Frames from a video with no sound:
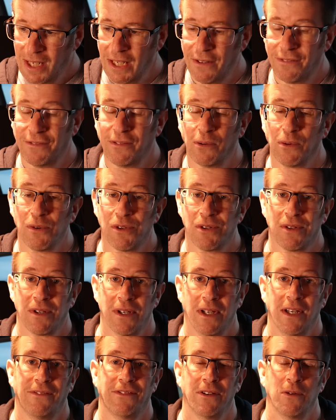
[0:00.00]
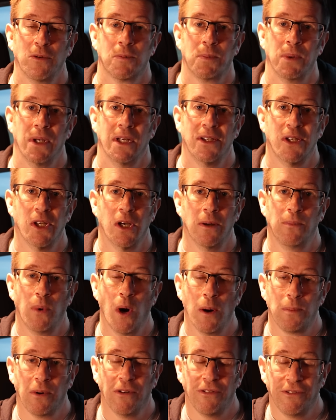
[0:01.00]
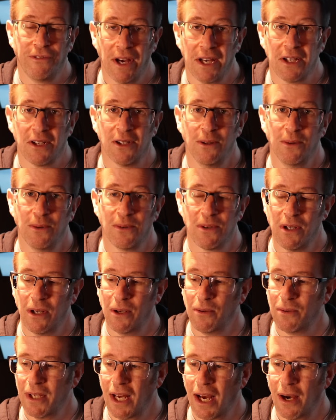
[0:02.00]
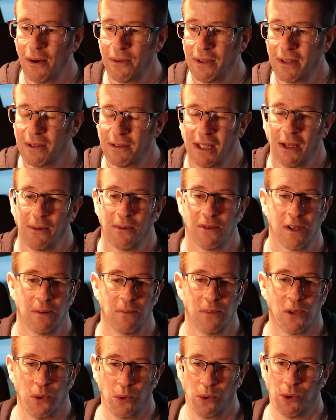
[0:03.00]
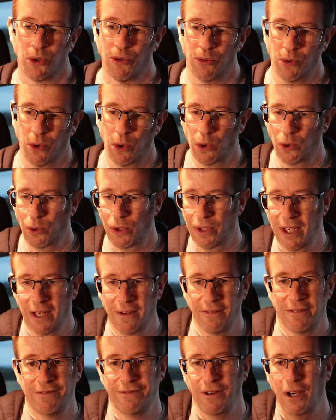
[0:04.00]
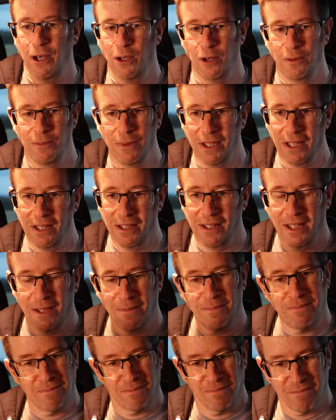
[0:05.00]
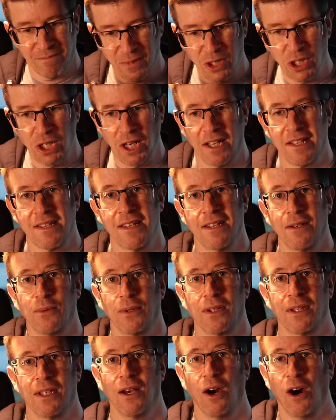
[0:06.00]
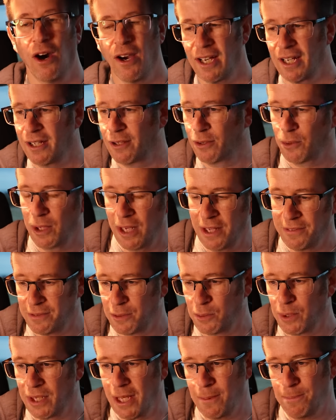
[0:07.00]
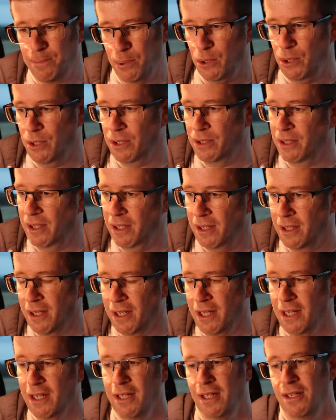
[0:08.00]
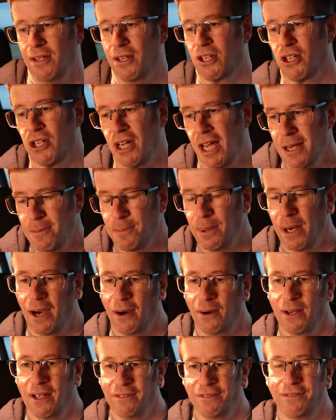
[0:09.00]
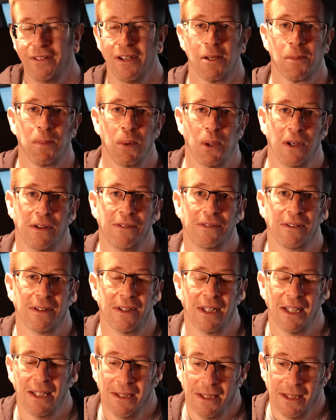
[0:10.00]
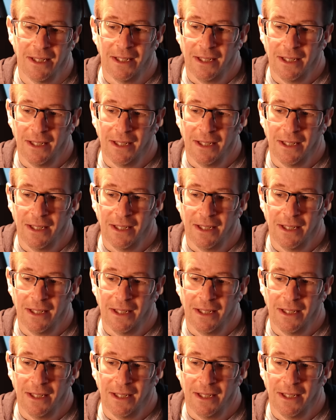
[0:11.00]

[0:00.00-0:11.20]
if it was being done by professionals, no doubt that they would some sort of drawer and then foam, and then they cut it with the iron or whatever, where they burn the shape out and it fits perfectly.